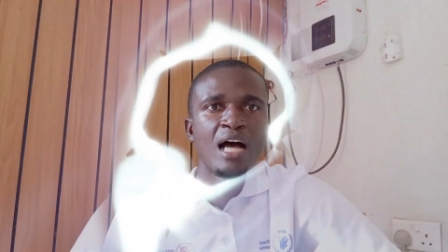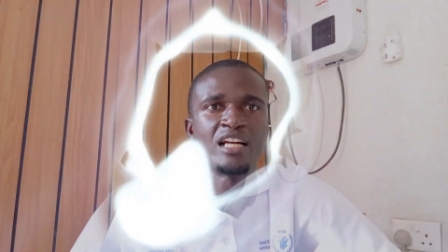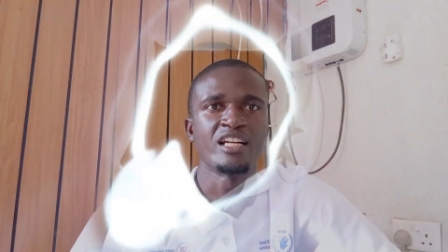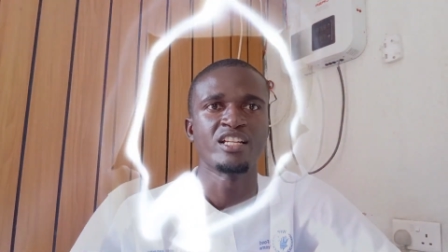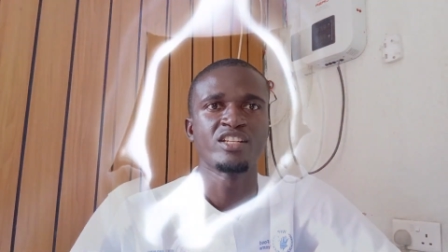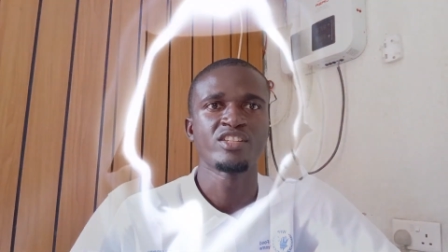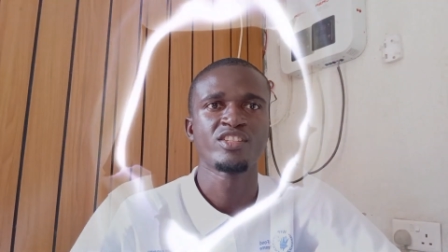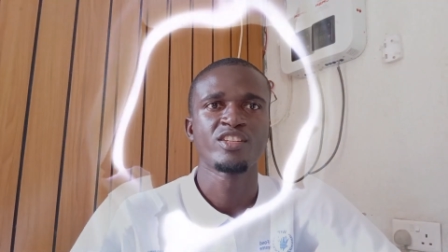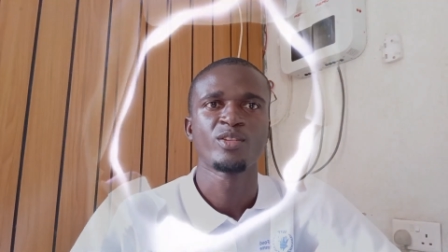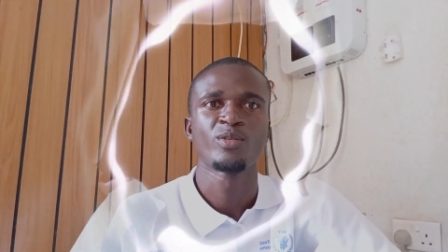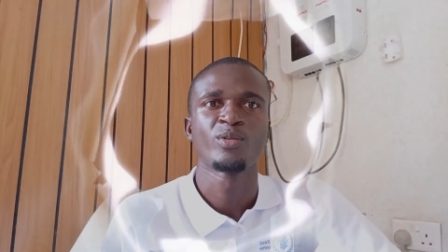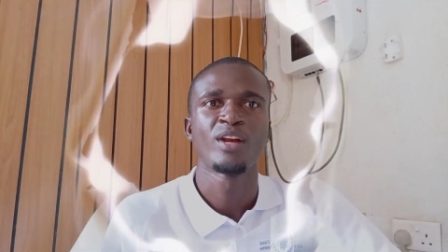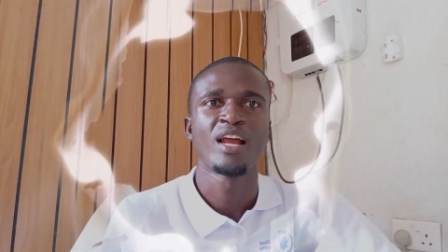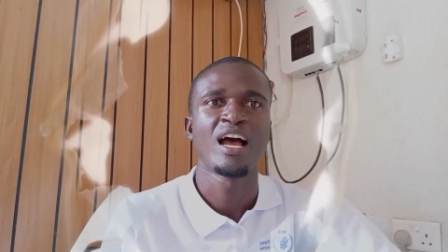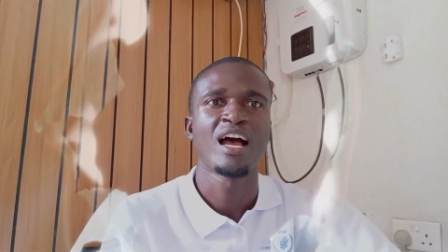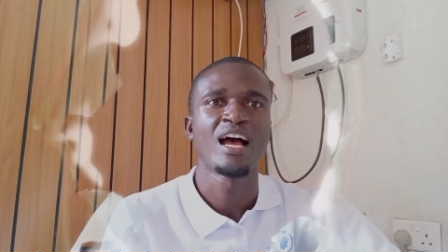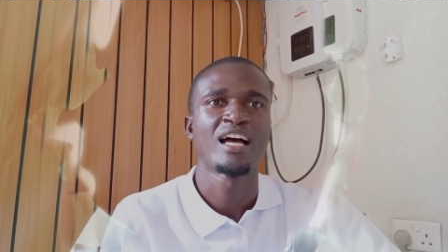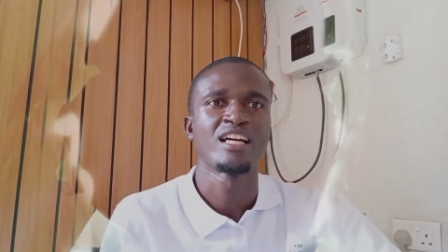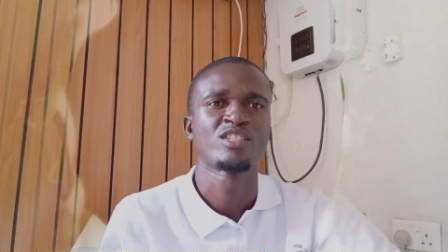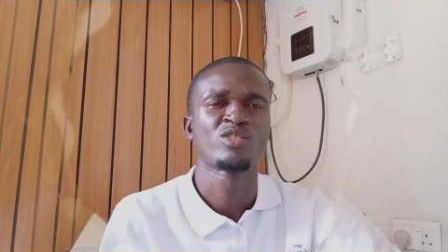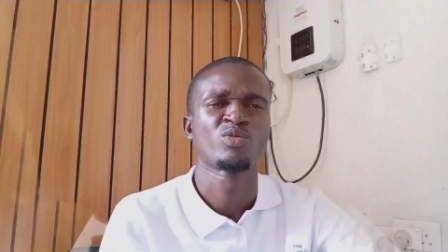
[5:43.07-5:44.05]
And this singular
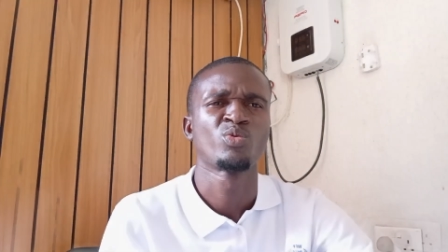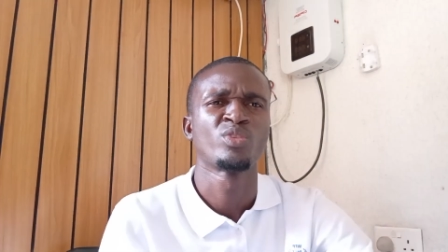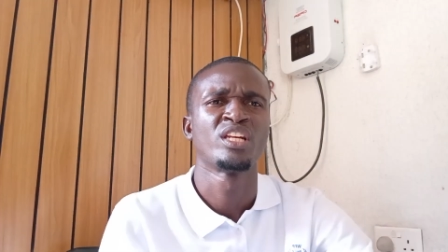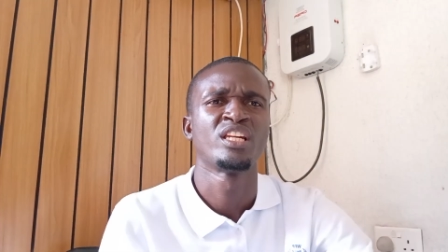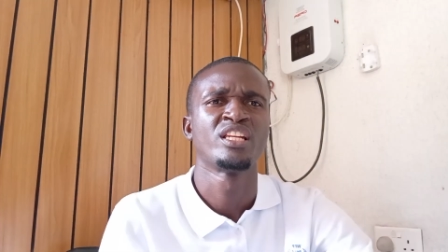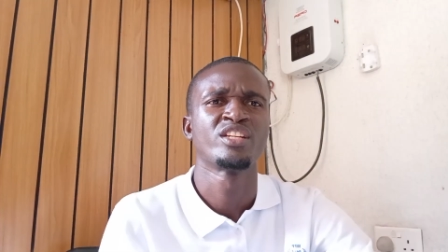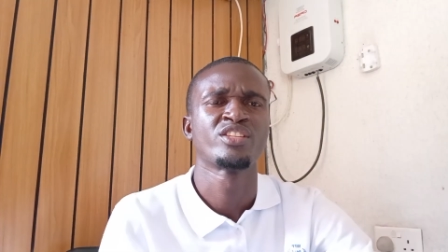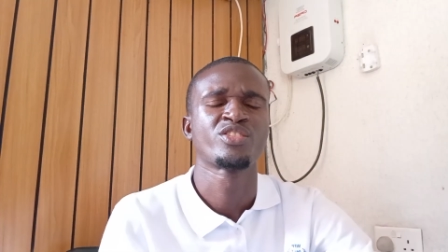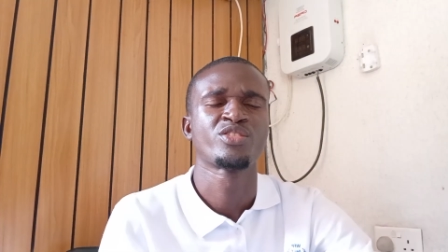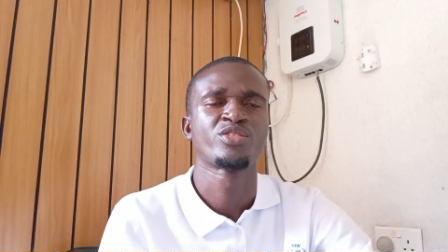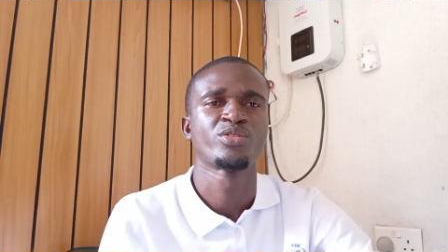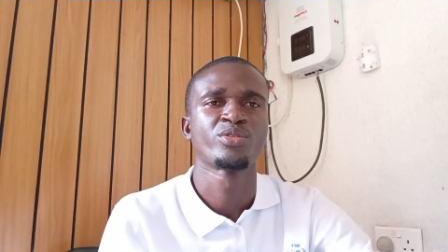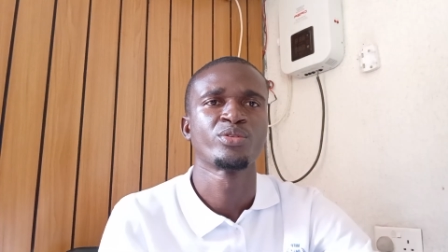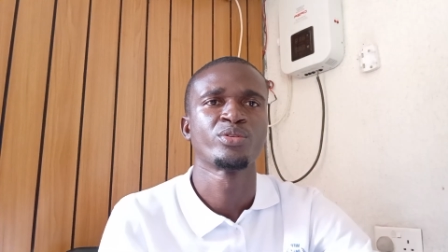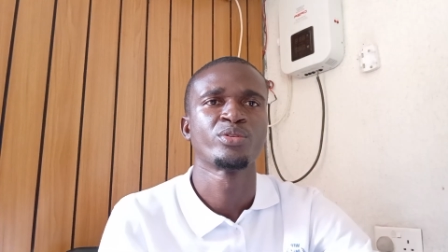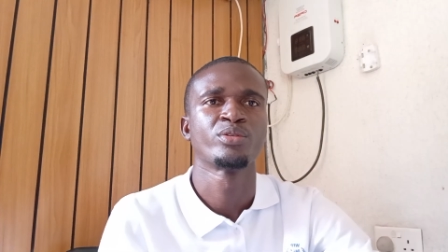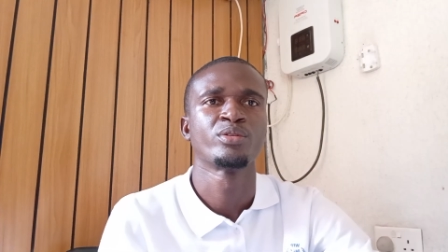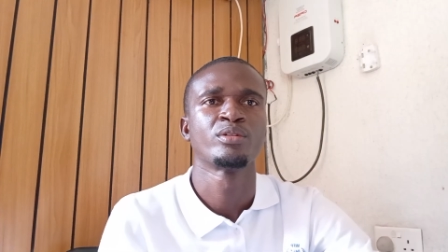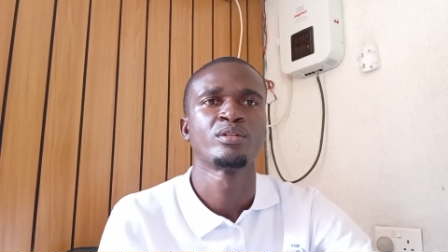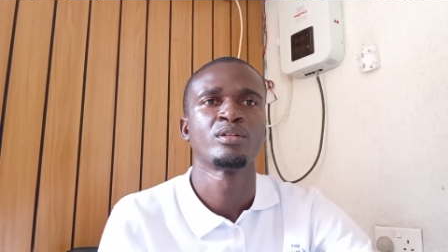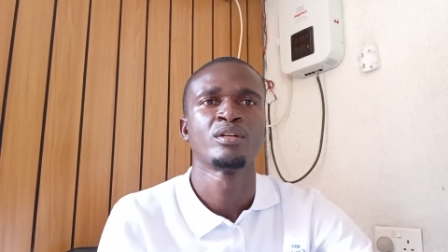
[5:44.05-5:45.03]
art will lead
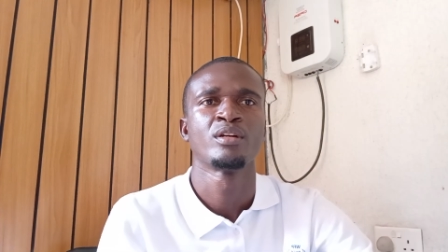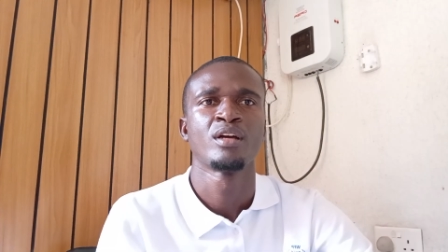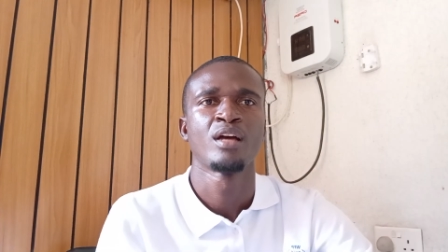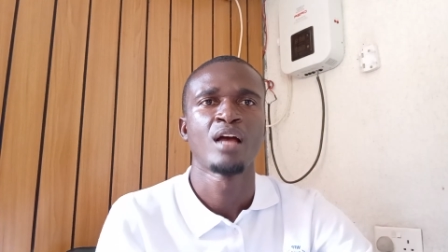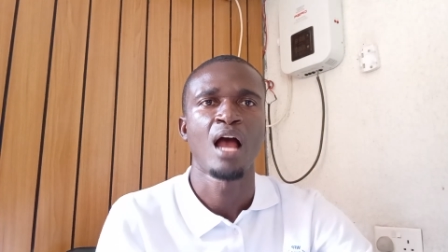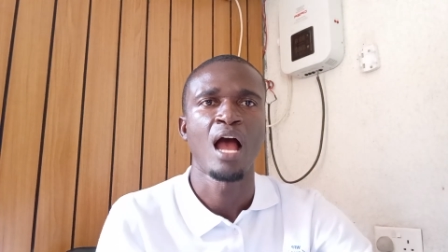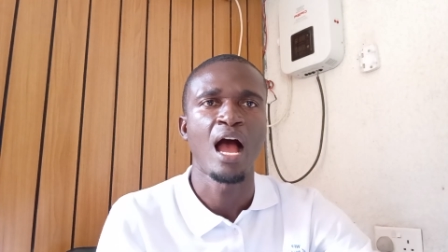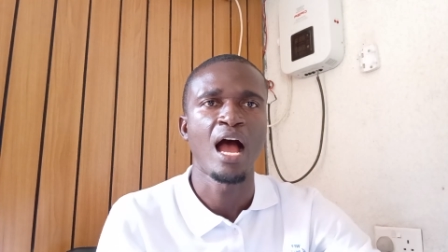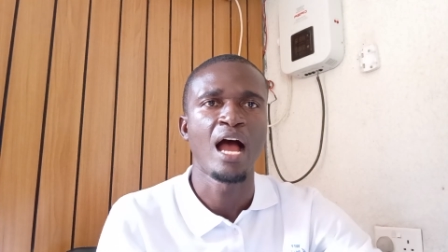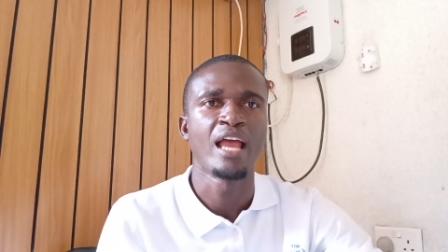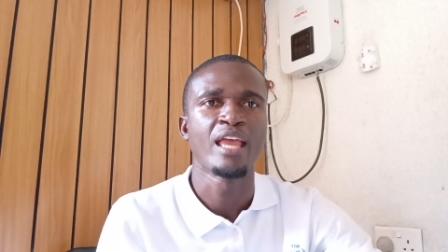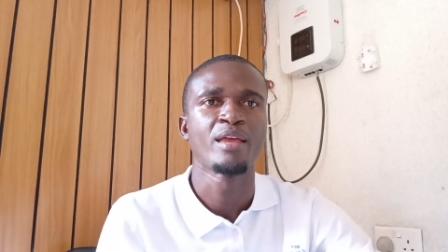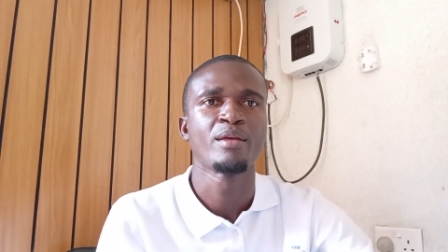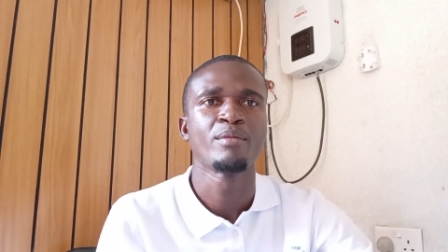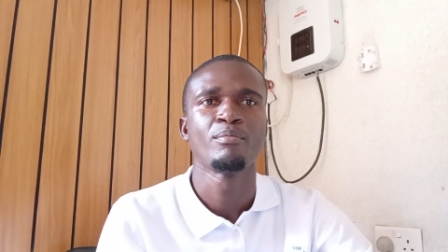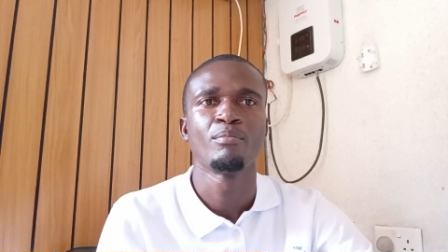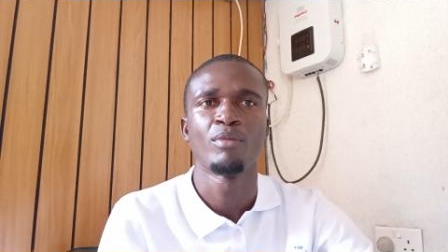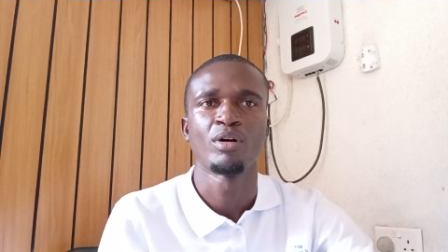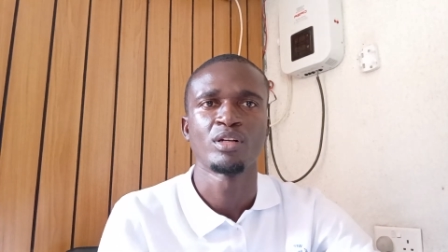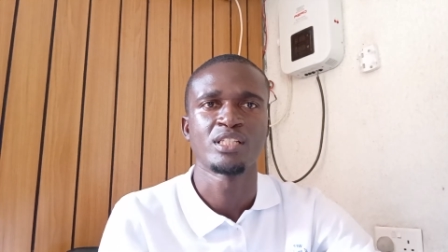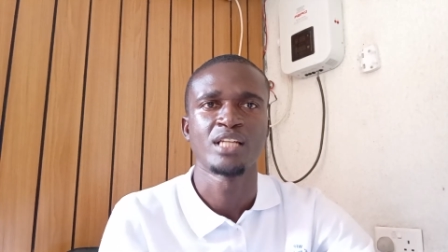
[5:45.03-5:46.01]
to
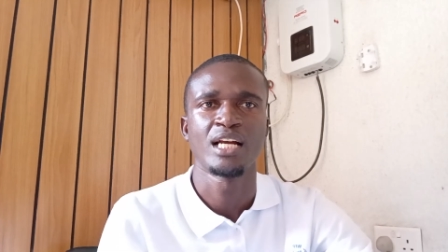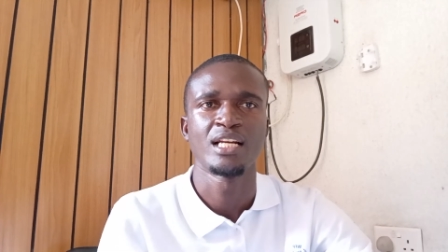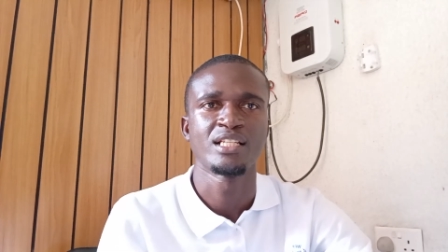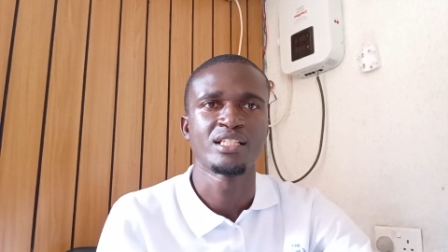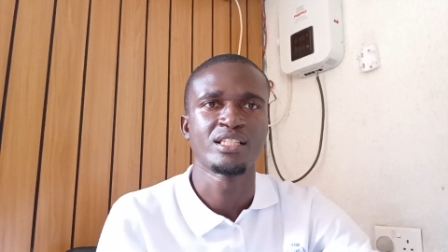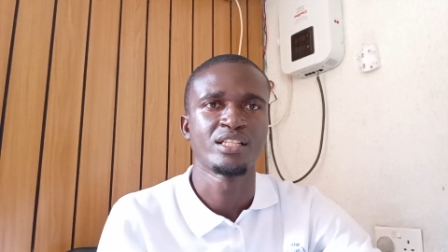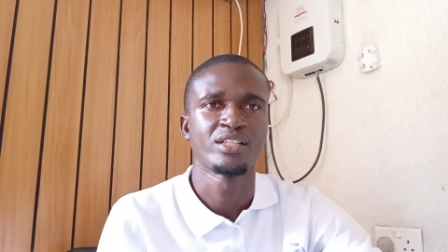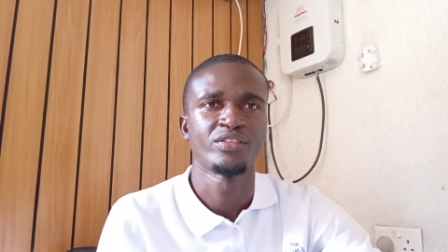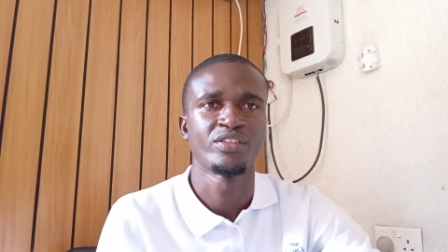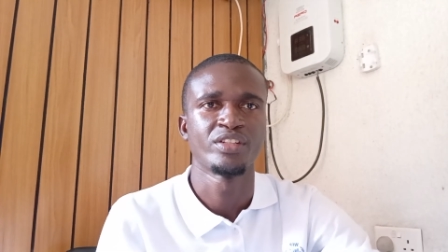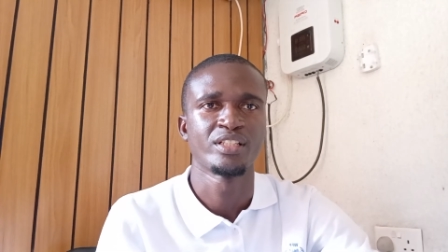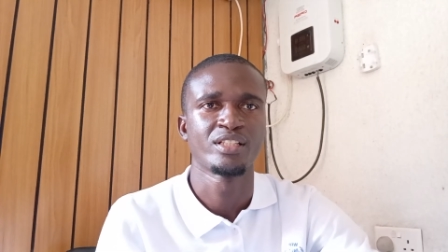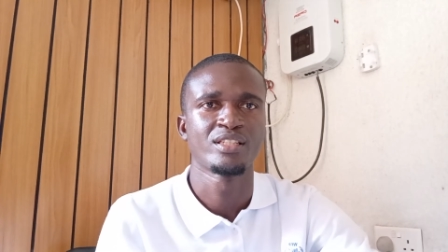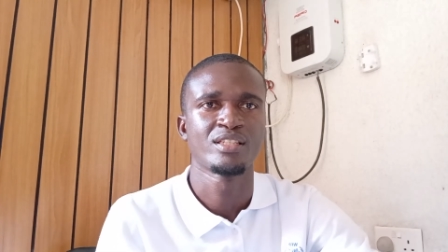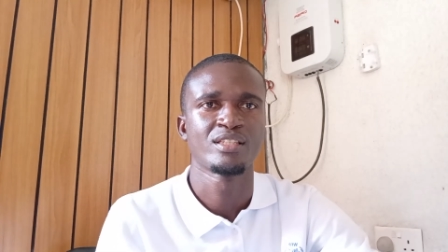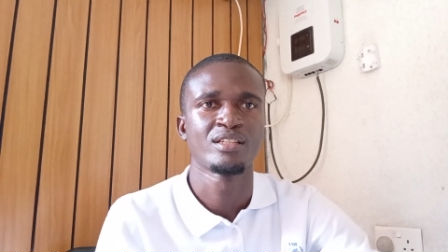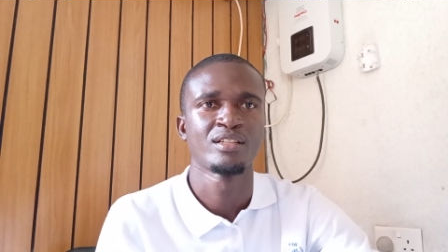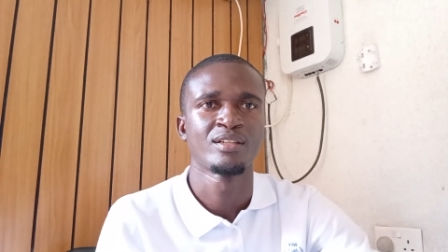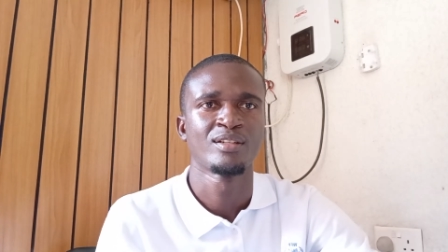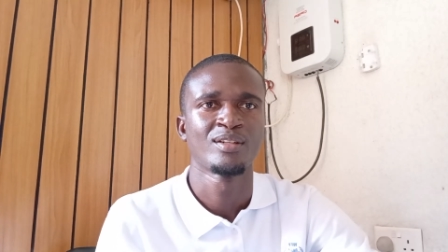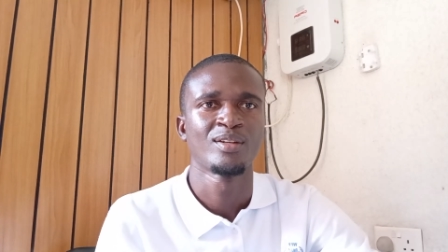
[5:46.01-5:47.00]
high mortality
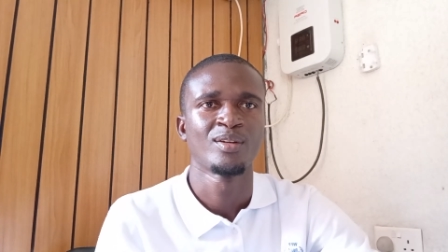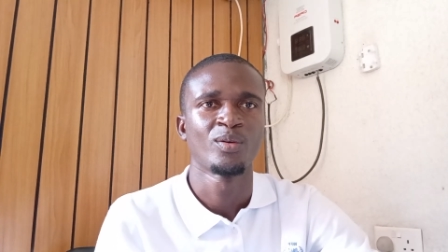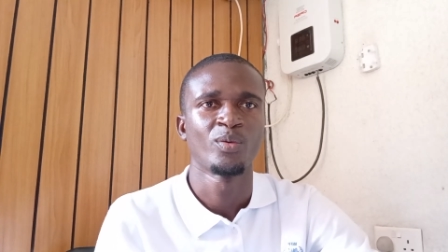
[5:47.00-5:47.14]
rates,